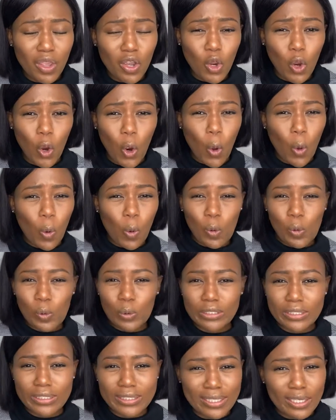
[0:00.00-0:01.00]

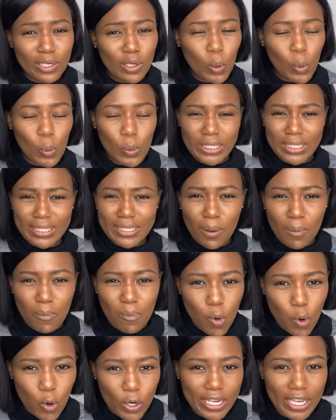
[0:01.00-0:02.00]
cold winter
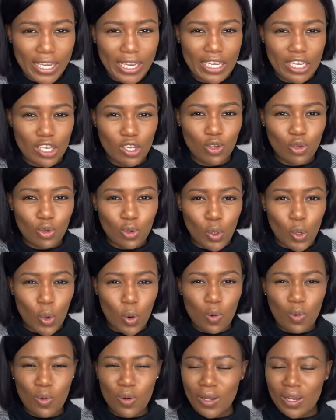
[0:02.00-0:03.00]
morning, you
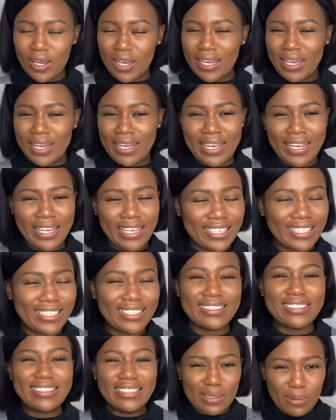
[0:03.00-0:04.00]
know
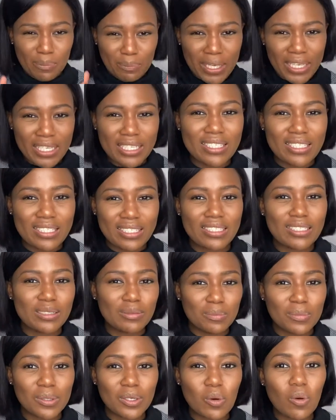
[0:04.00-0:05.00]
is the best
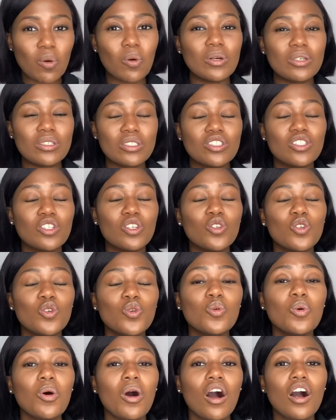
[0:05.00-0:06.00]
because
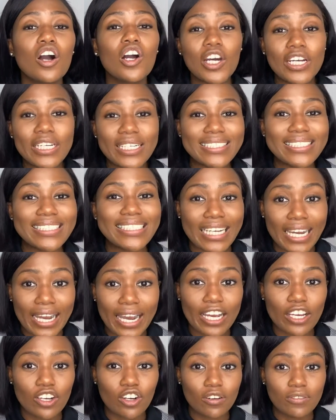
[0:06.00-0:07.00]
you are gonna
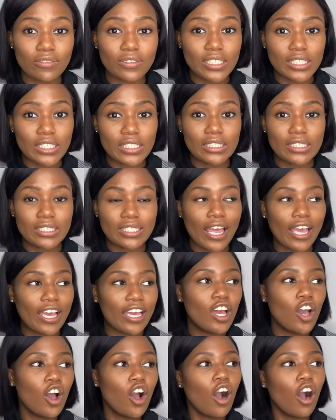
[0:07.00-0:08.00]
die of heat like
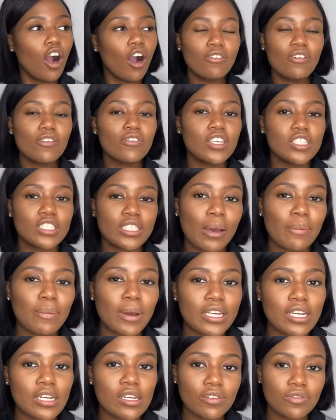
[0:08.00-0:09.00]
half of the time i
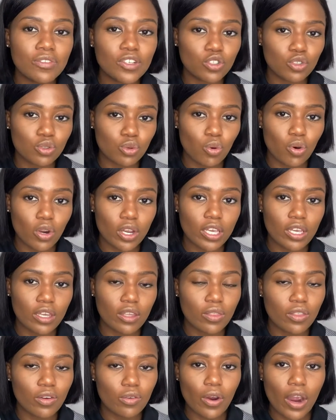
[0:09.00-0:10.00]
didn't even enjoy
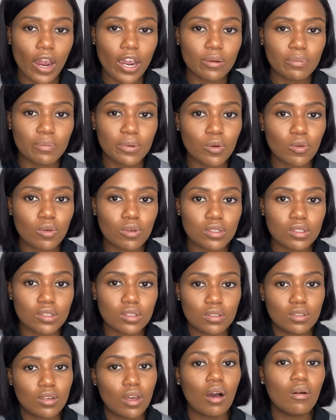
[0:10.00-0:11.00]
the ride
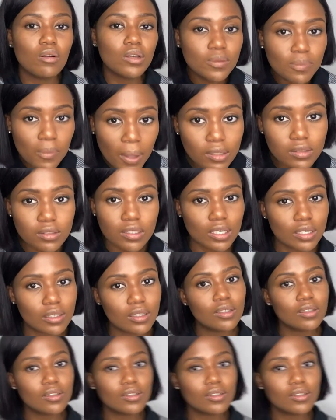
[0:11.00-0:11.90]
because i was melting